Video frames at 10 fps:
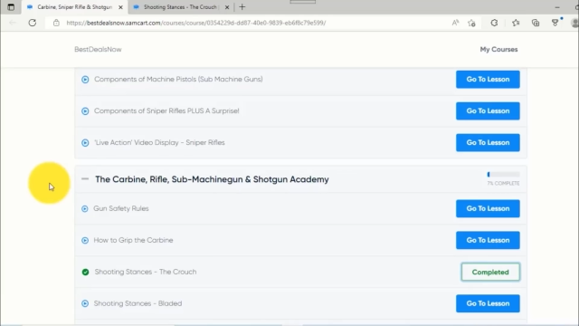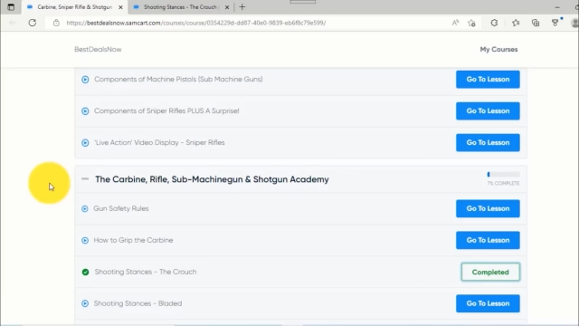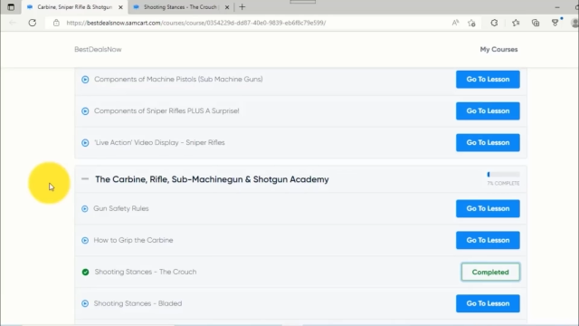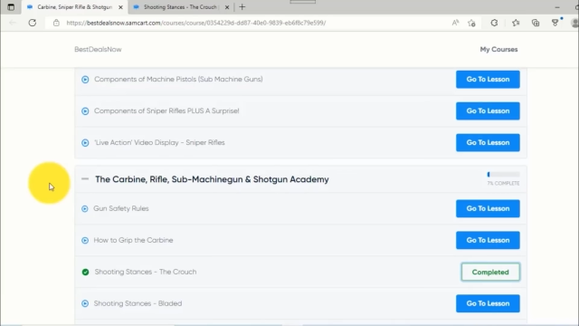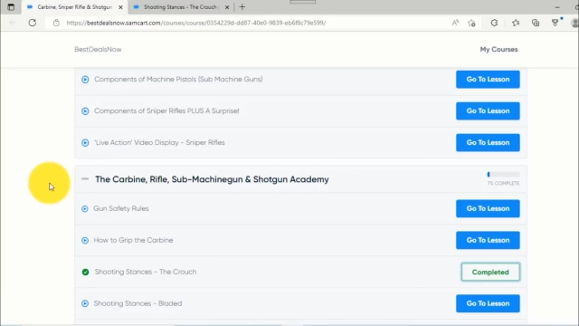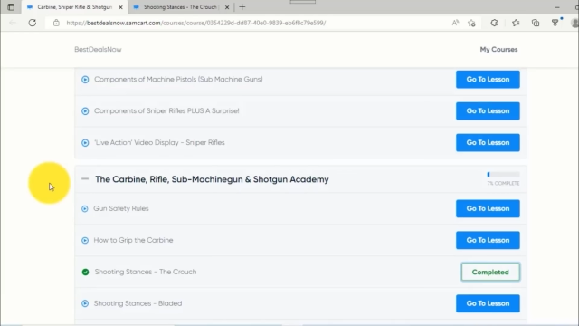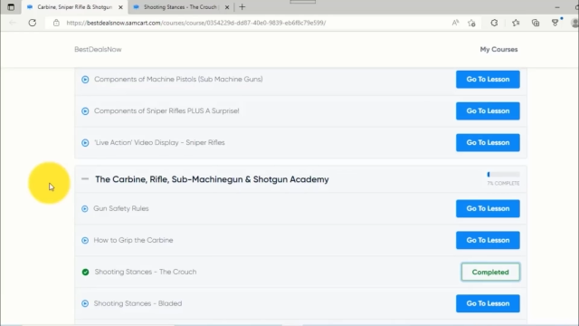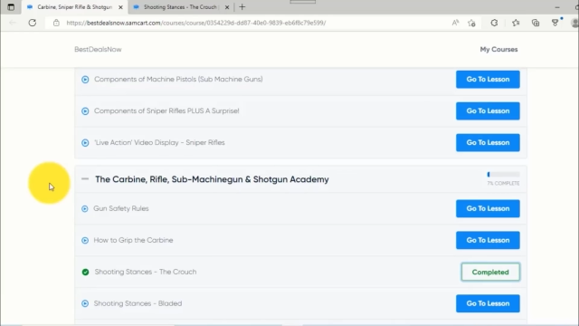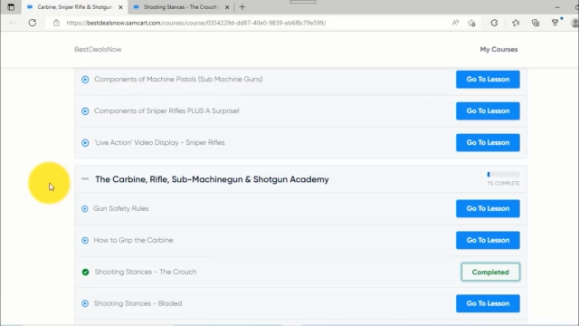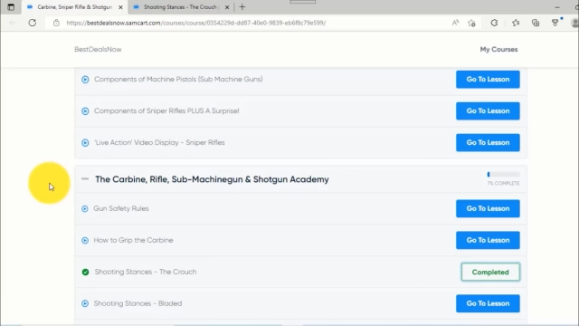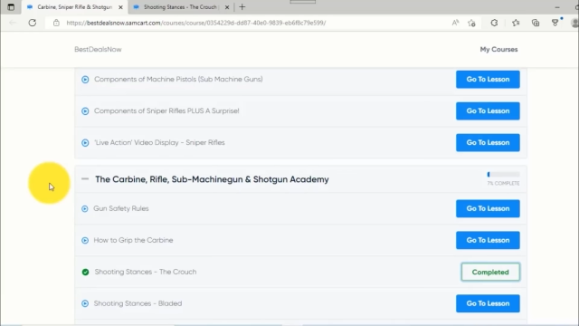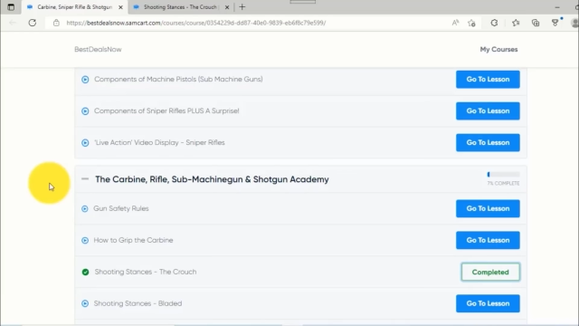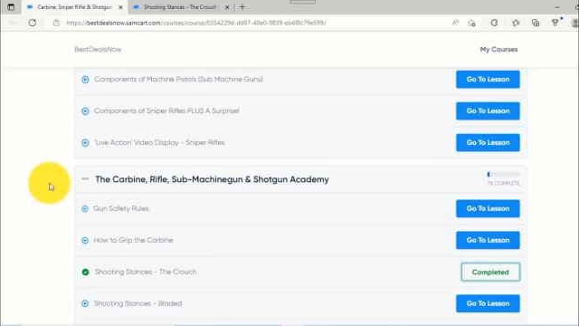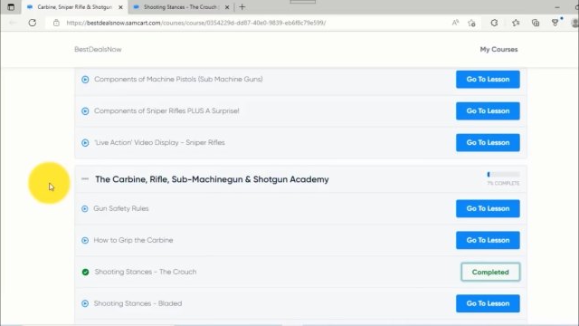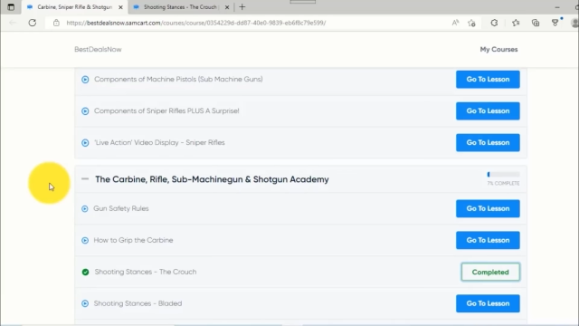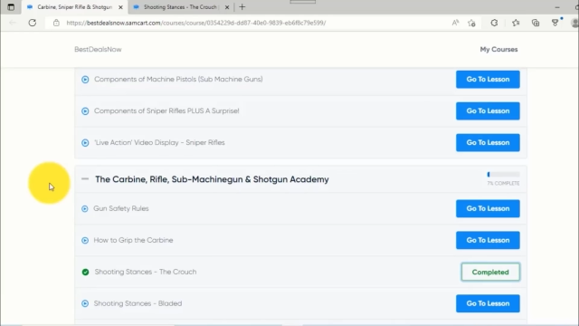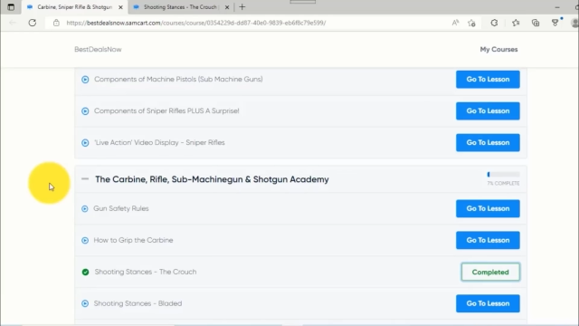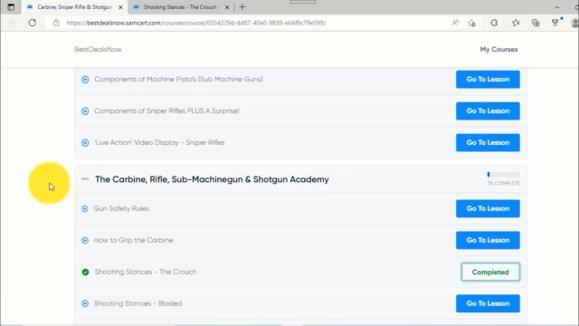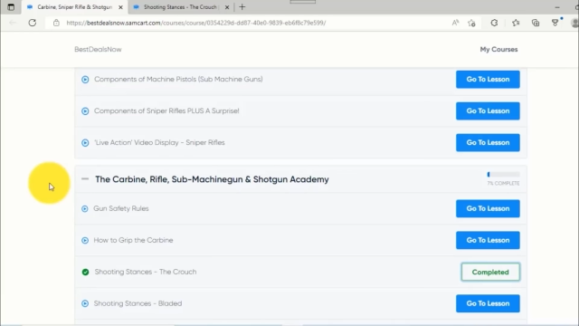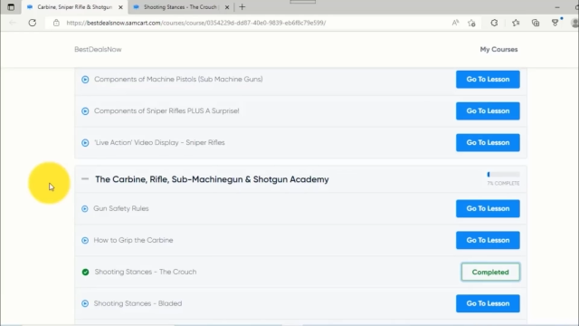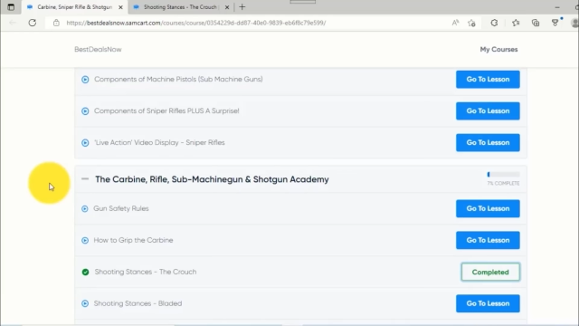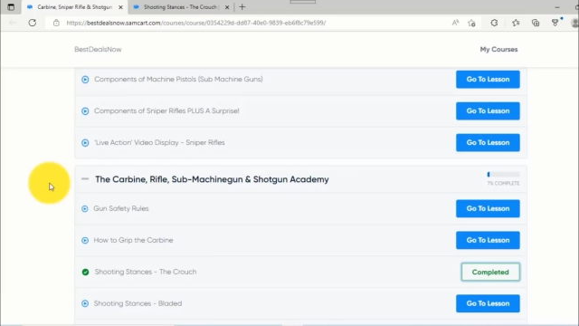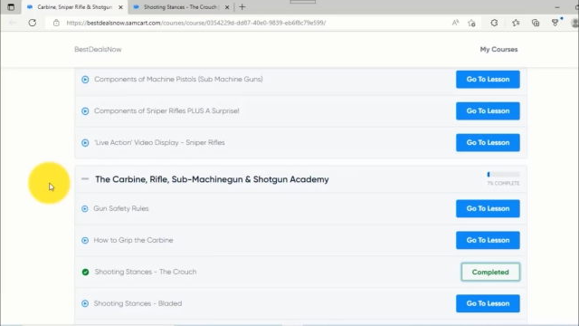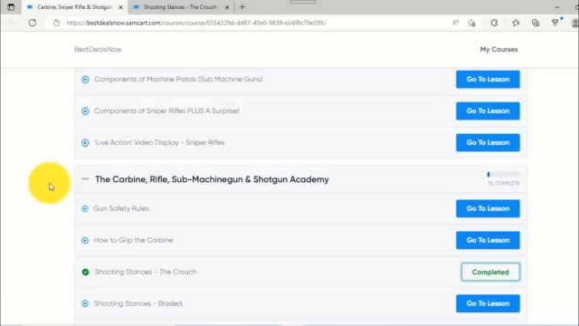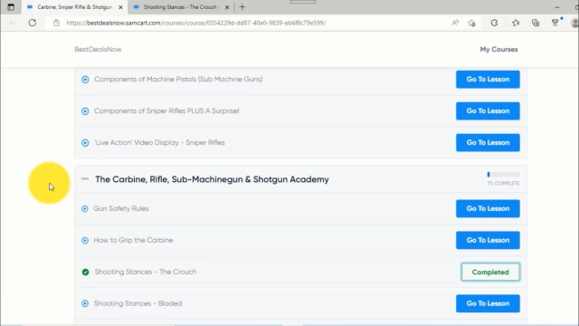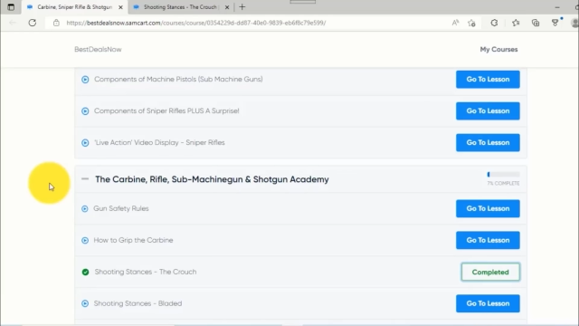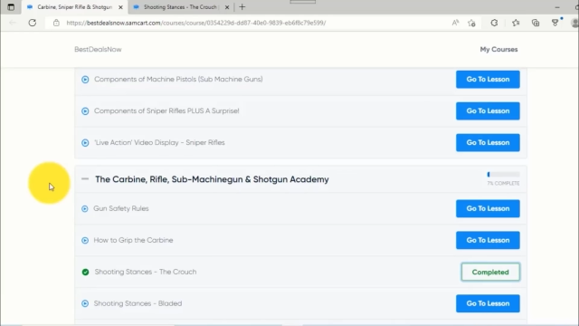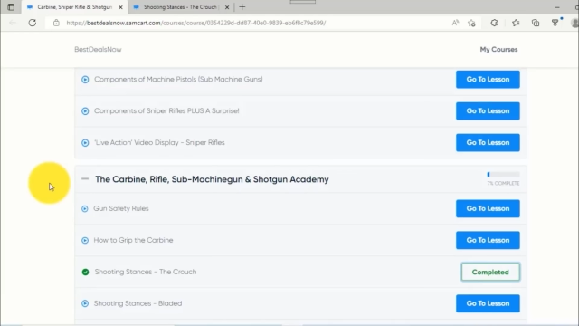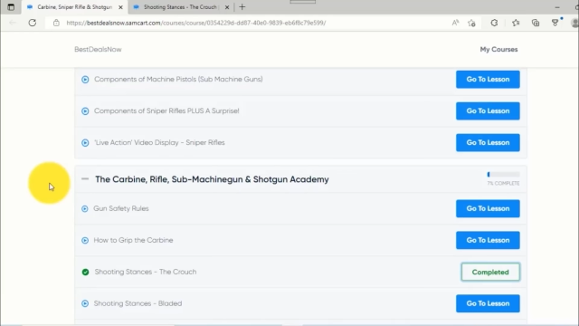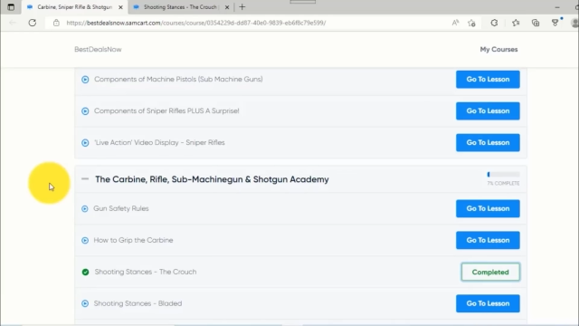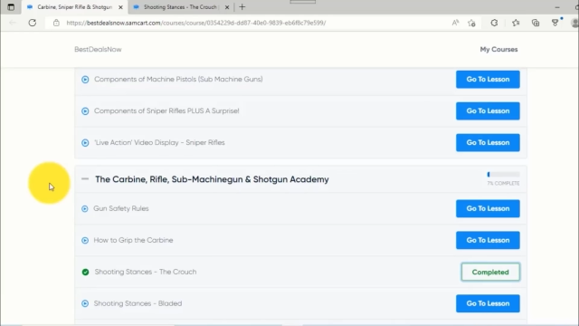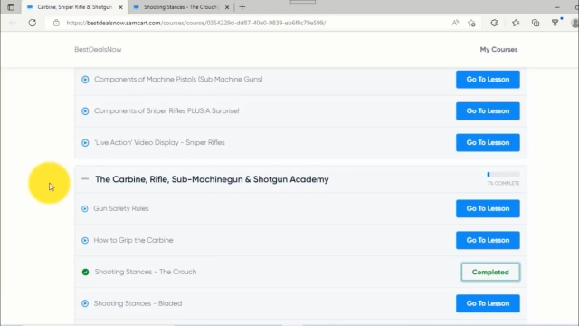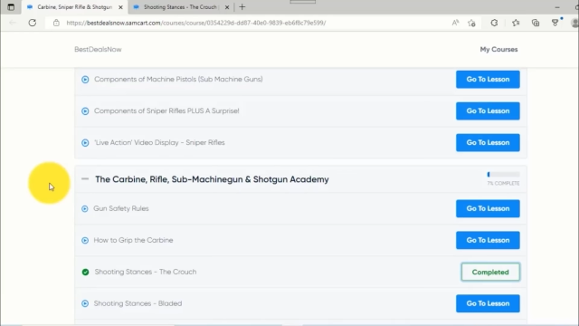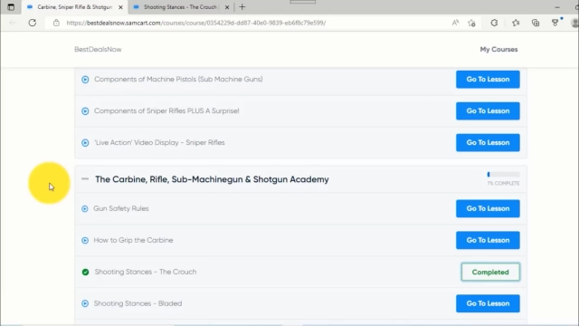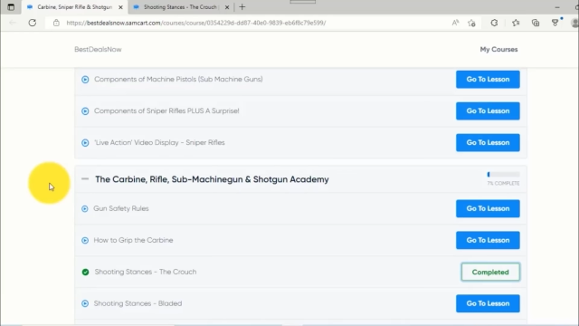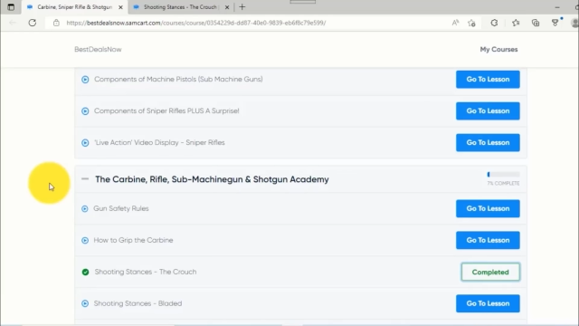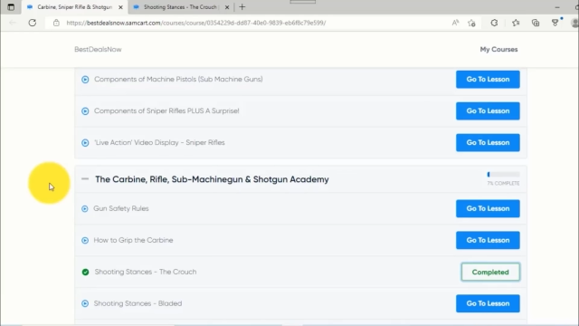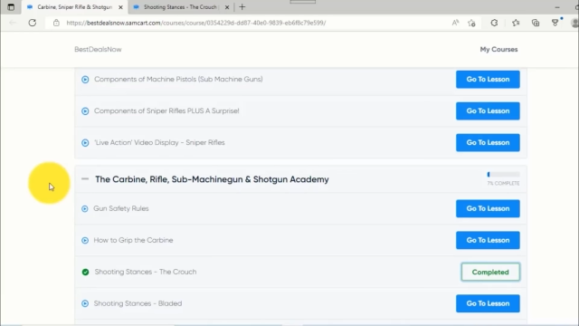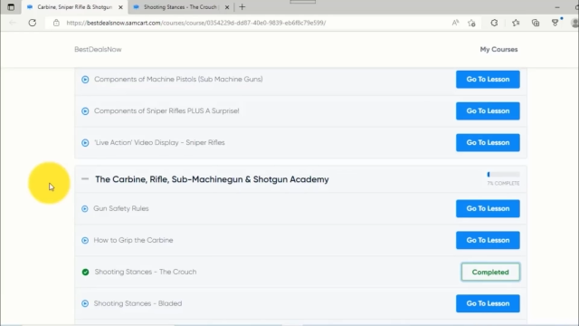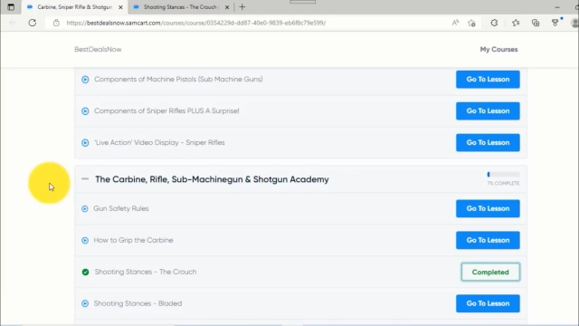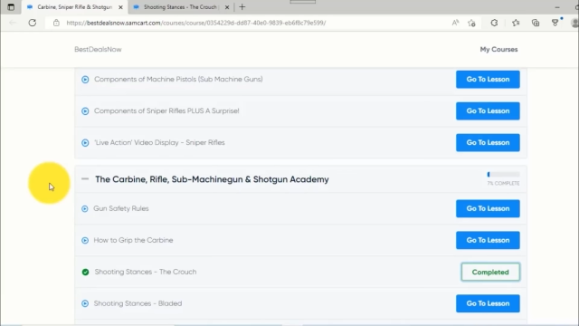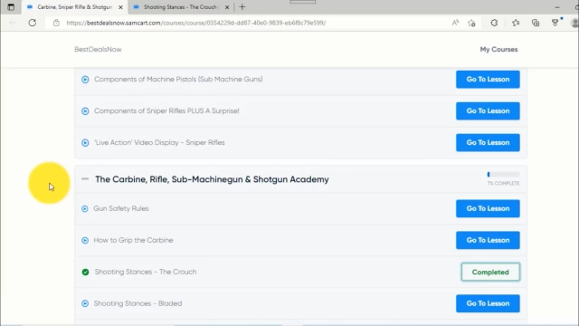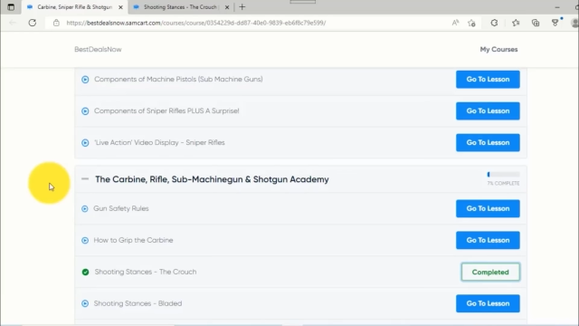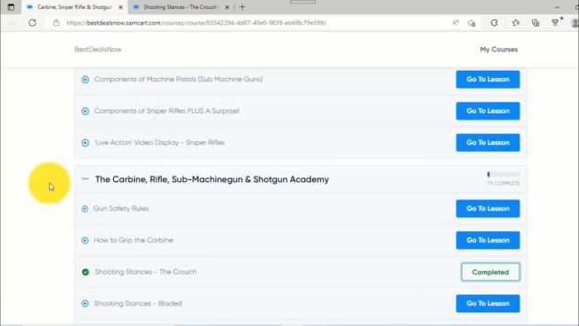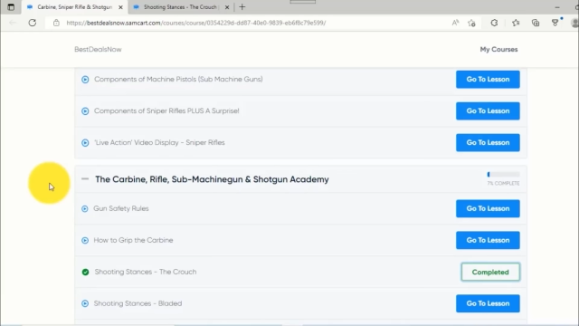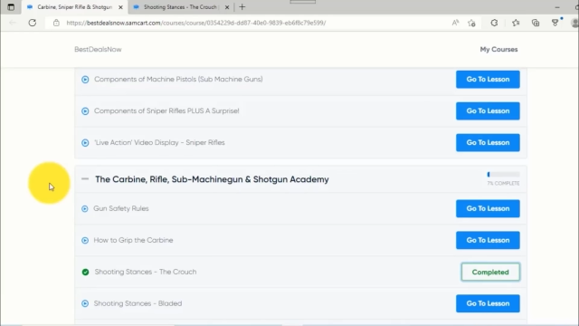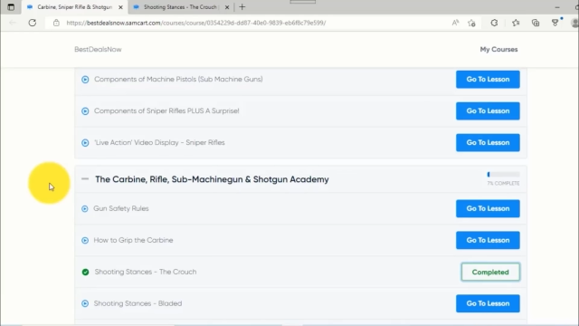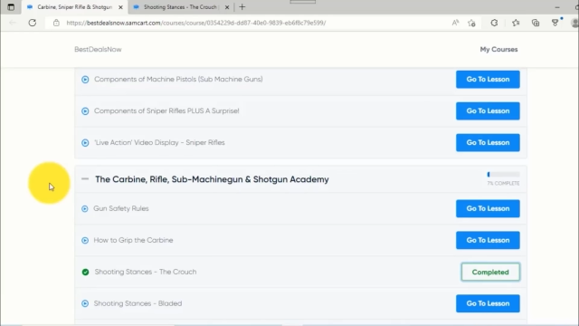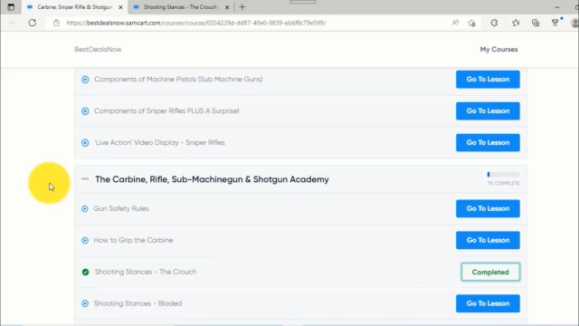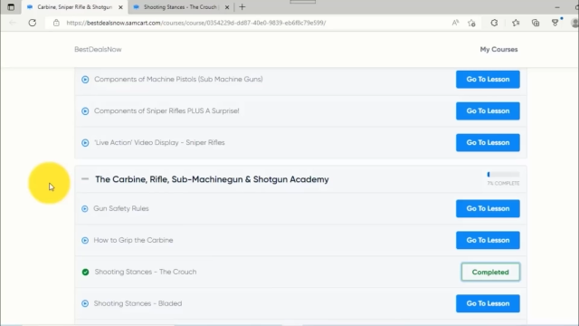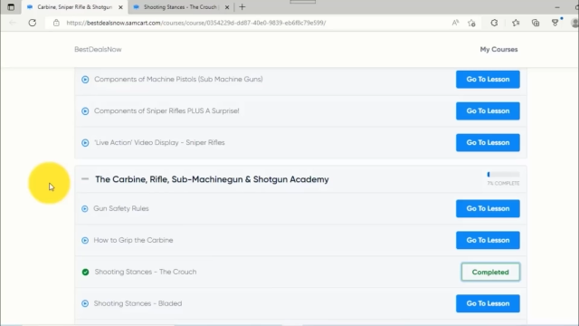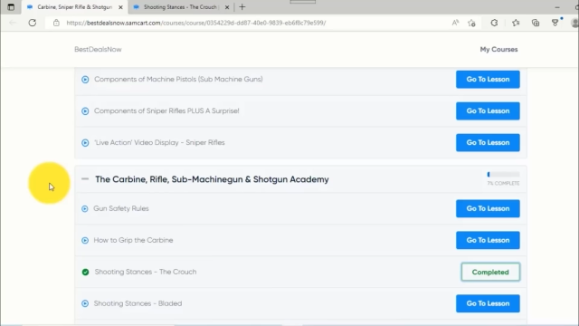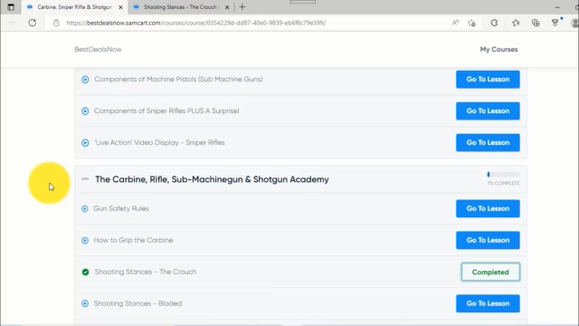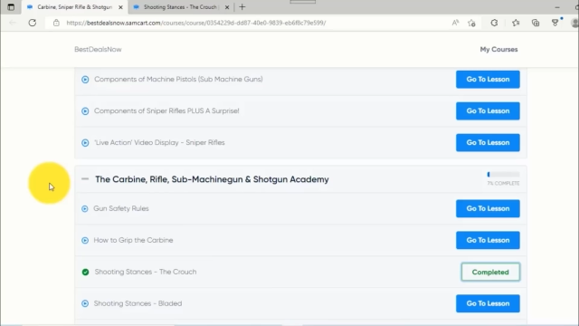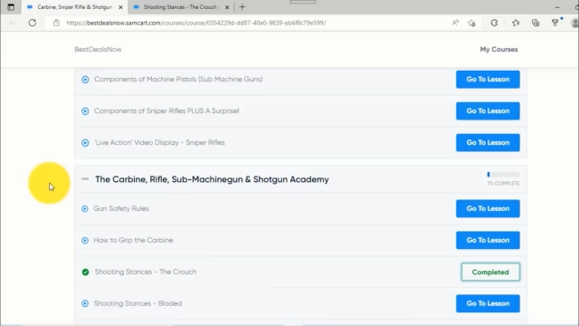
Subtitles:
No face is visible, so there are no lips to read.